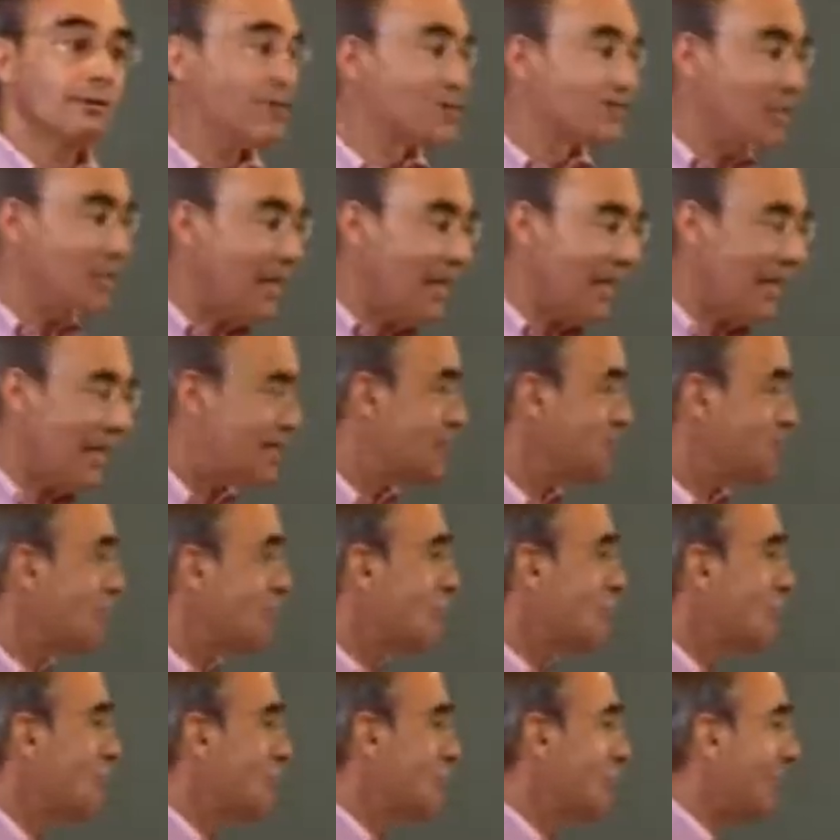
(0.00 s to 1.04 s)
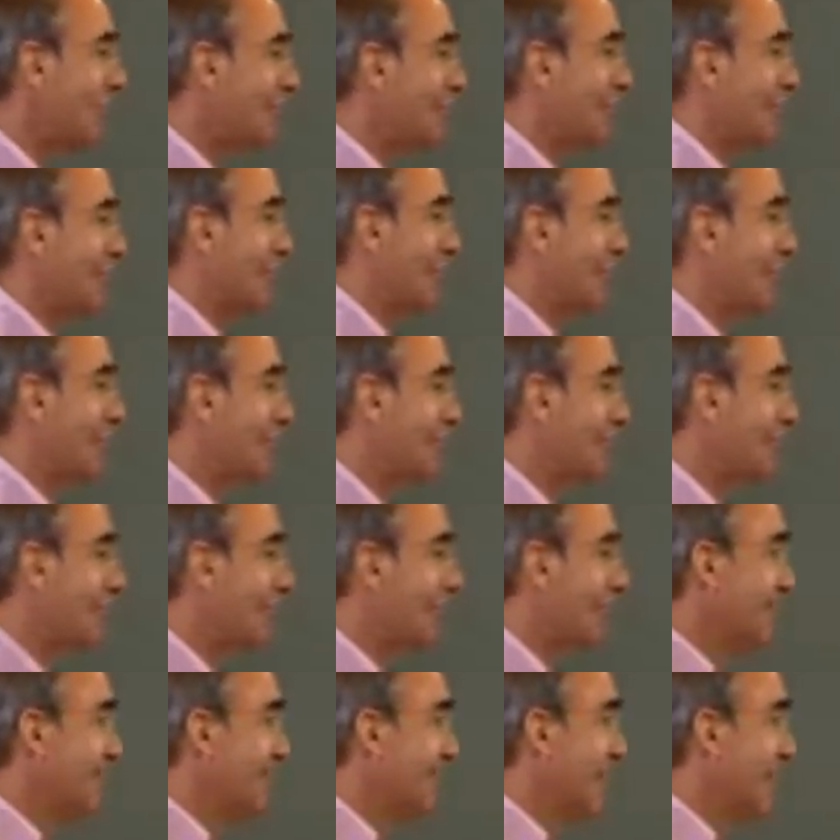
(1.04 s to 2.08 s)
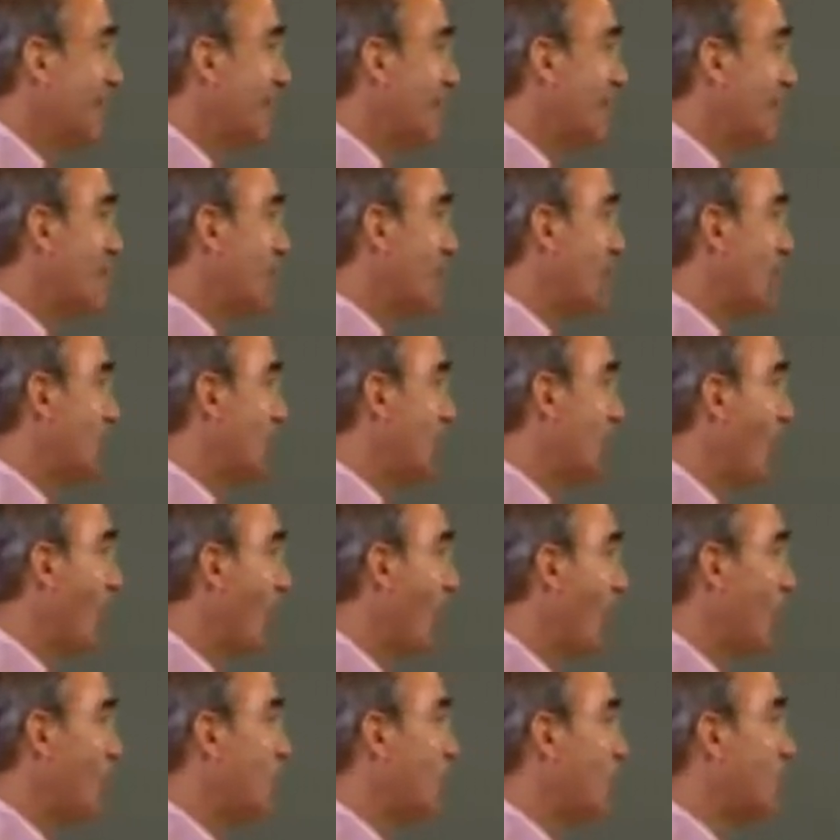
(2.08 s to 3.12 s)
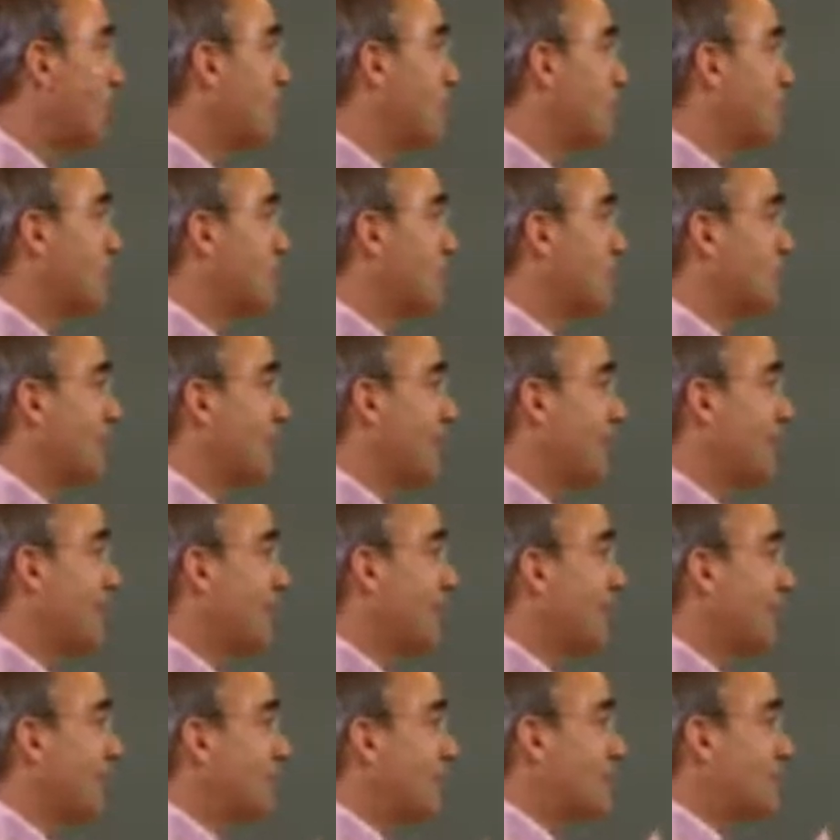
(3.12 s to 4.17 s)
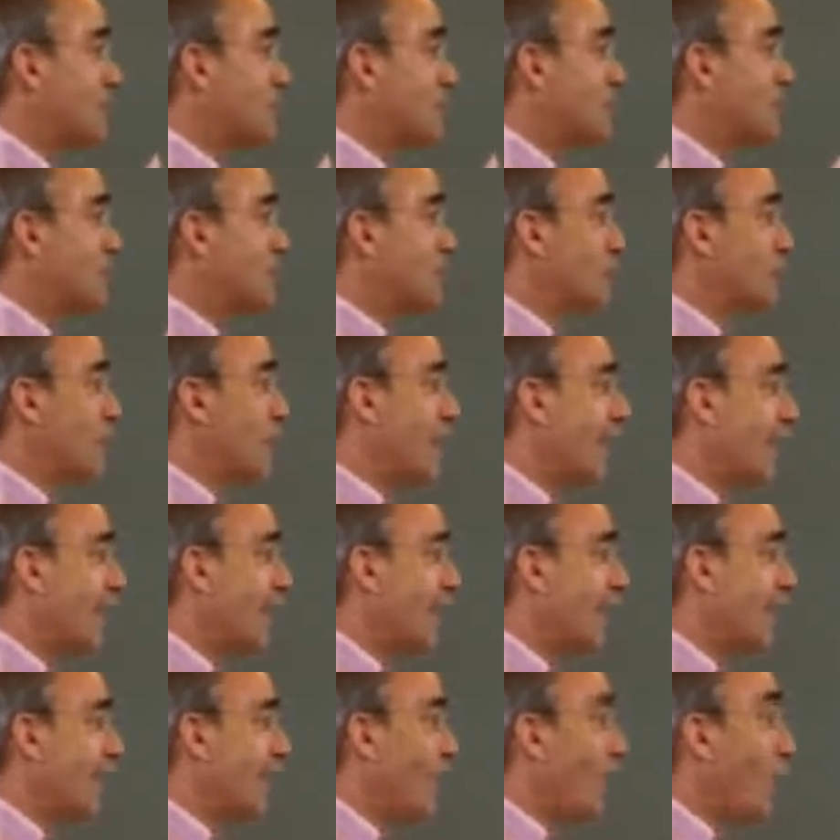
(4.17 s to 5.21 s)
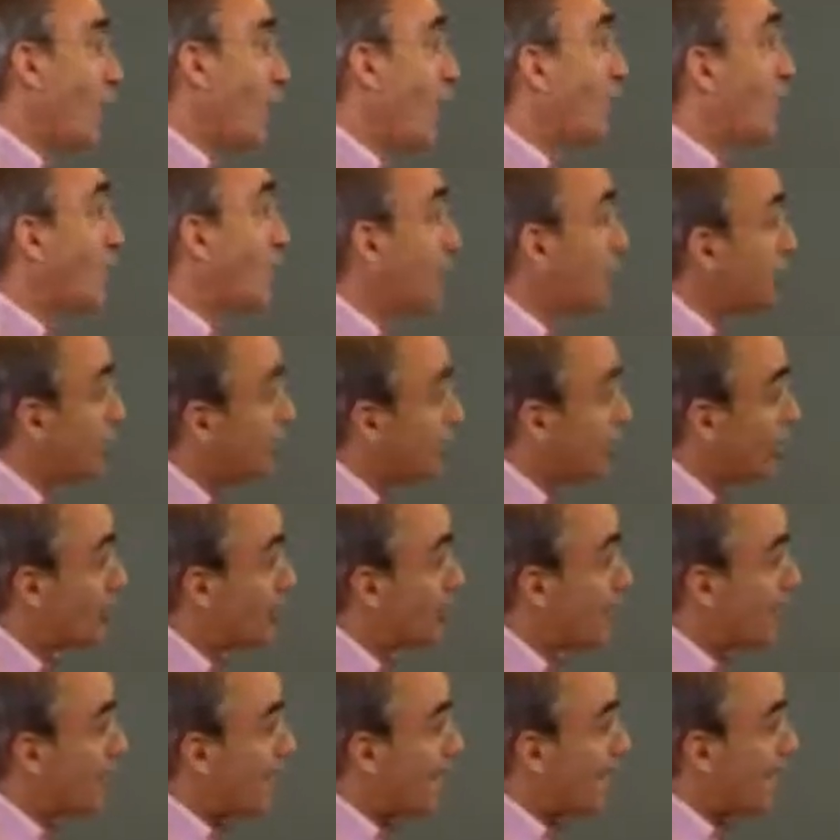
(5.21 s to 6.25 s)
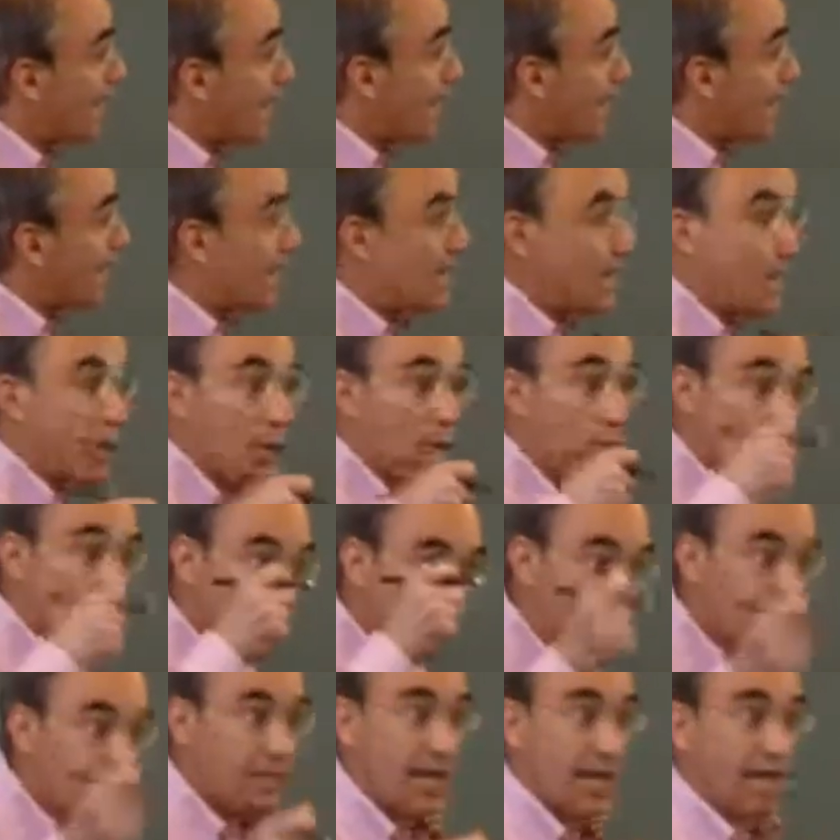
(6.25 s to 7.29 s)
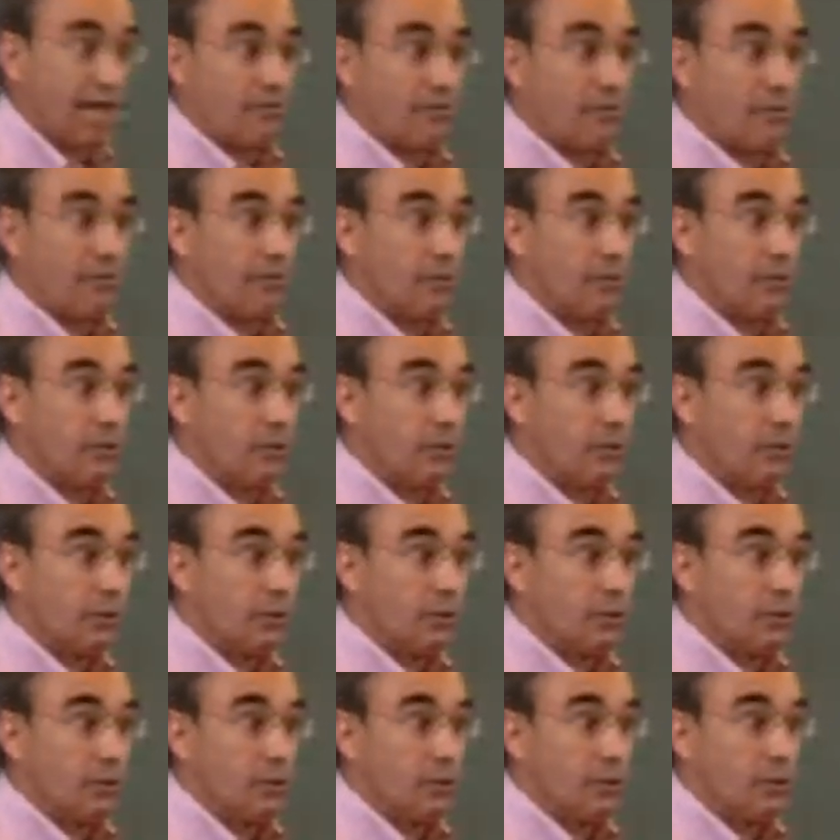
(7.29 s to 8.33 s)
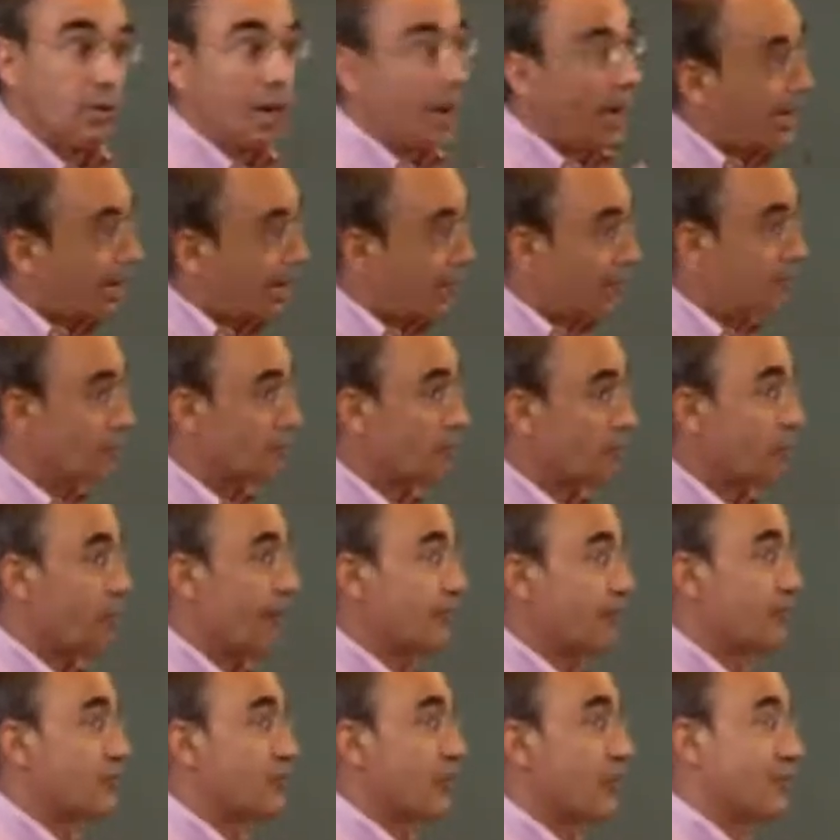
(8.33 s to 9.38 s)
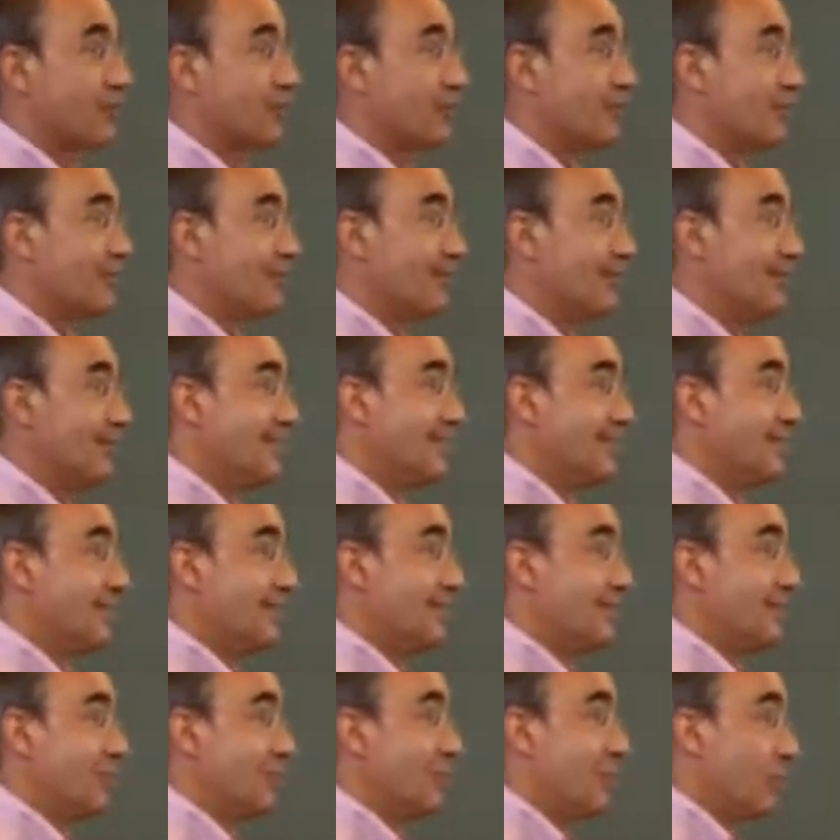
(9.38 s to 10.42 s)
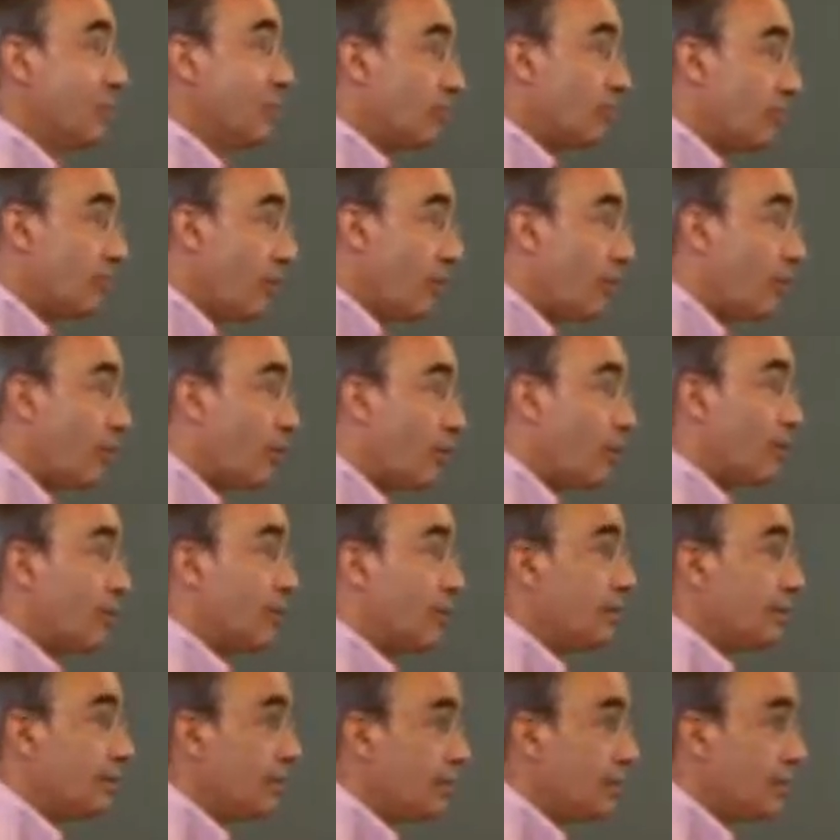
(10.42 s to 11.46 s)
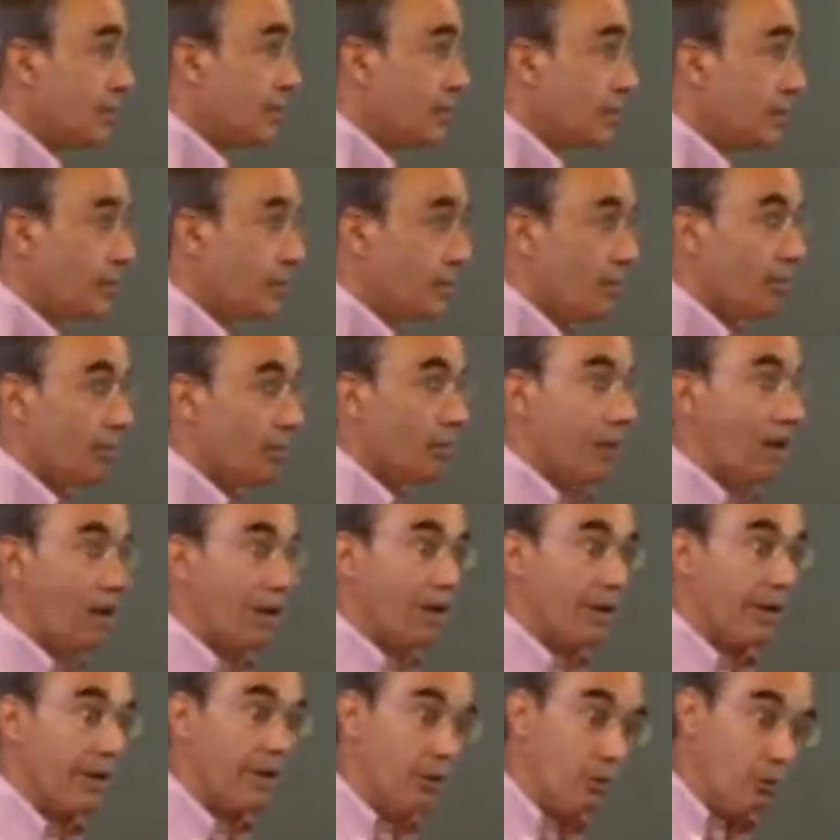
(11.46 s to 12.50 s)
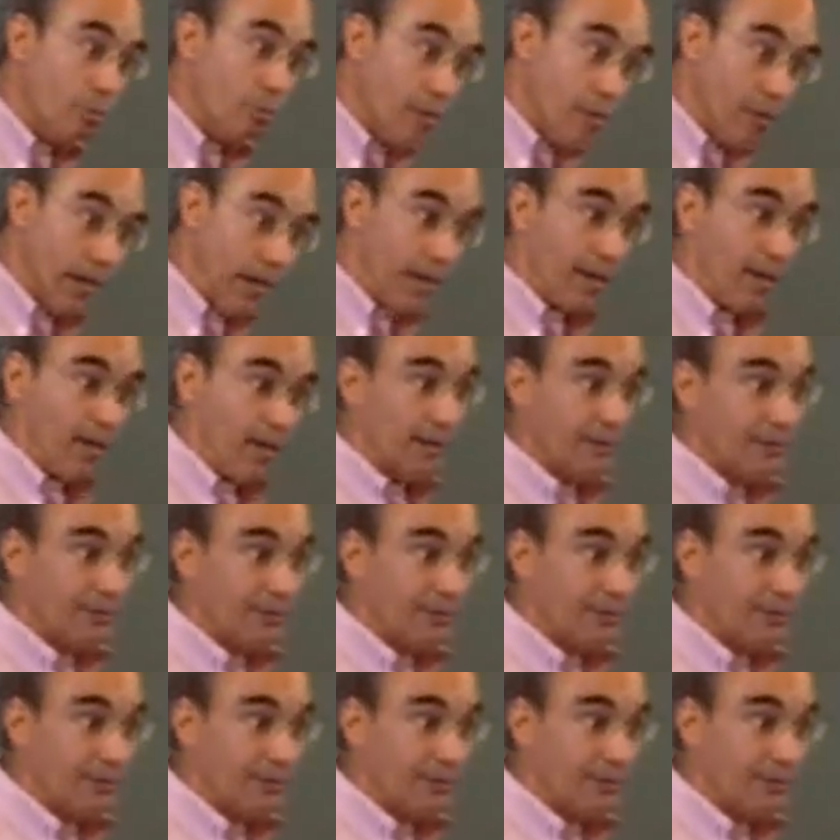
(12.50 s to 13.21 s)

The state has no new money. And we have such a horrible business climate that's been shrinking, we're not generating any new tax revenue. Now, I come from the private sector. When you're broke, you don't borrow any new money.